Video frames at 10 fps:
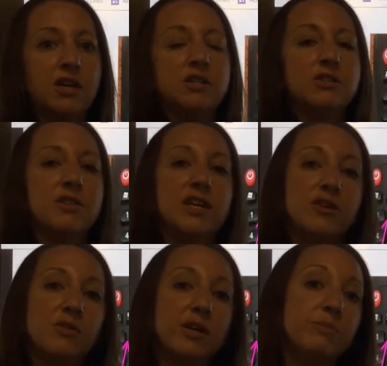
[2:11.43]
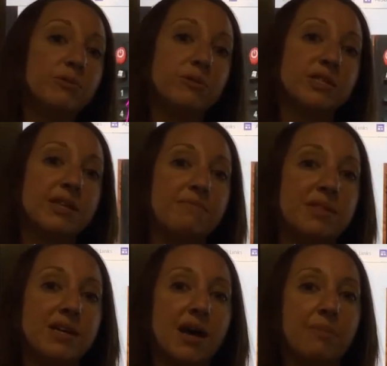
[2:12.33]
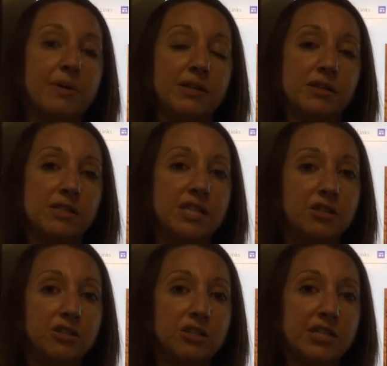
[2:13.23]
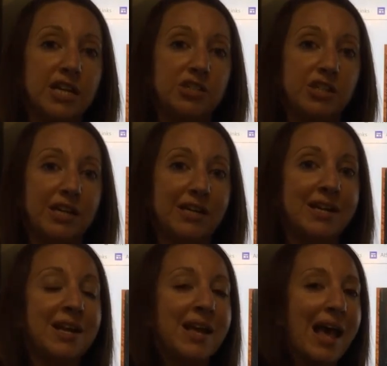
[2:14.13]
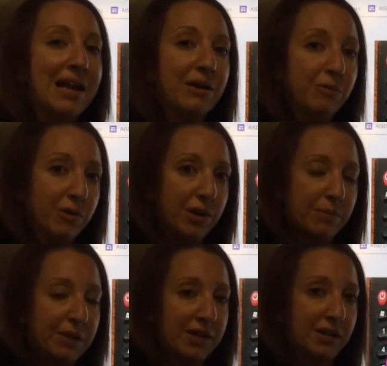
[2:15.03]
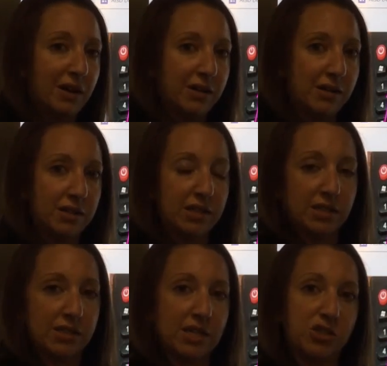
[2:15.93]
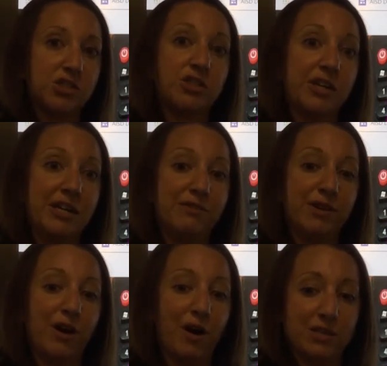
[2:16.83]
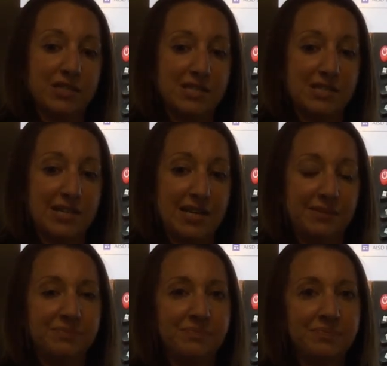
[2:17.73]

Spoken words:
so that you can pull something up on your teacher station and it won't appear on your Cleartouch screen for all to see.